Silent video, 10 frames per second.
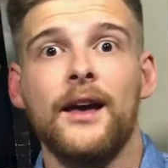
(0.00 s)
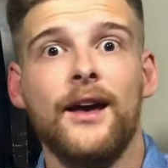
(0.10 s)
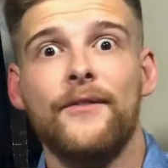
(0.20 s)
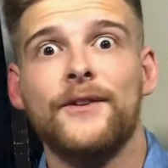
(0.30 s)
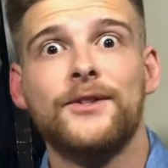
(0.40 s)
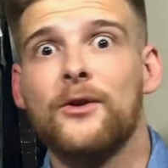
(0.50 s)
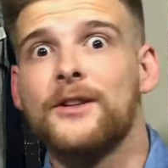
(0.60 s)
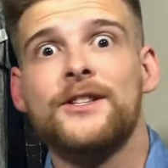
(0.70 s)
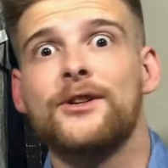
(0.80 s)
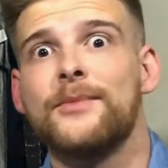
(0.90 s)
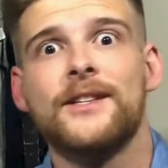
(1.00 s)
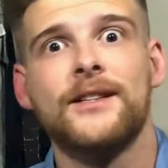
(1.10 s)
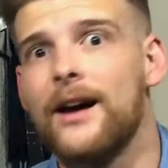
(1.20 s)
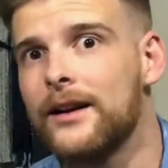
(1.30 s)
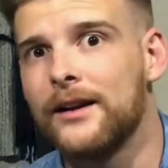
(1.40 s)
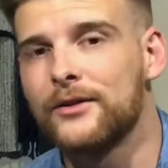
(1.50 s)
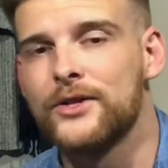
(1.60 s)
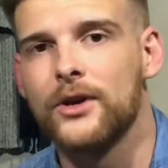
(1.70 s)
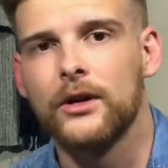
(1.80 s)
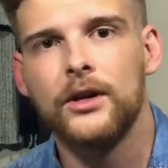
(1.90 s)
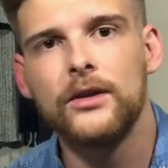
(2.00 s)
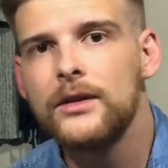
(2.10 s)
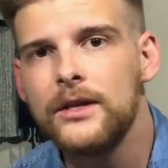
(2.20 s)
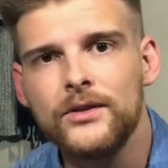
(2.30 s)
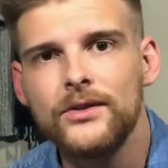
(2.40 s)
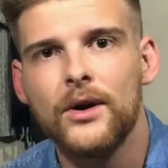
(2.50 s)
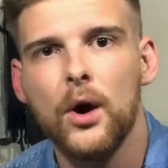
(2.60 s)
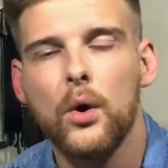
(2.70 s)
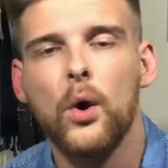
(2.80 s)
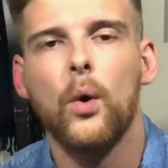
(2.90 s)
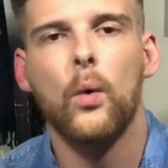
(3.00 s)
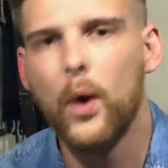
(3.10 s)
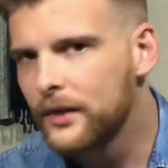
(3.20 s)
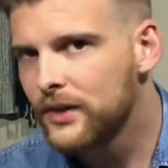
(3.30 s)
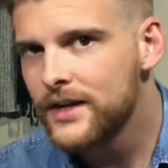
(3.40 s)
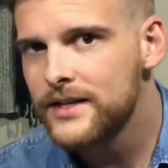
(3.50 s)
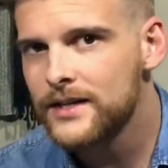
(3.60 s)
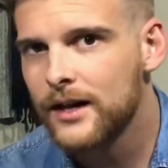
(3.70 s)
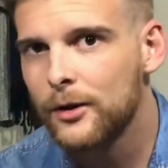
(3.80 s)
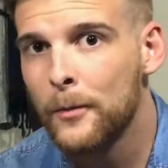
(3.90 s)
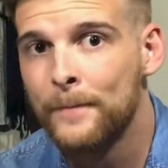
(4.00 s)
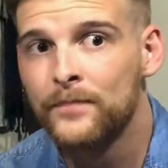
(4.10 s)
If it's a consumer cyclical stock, you need to know what they sell,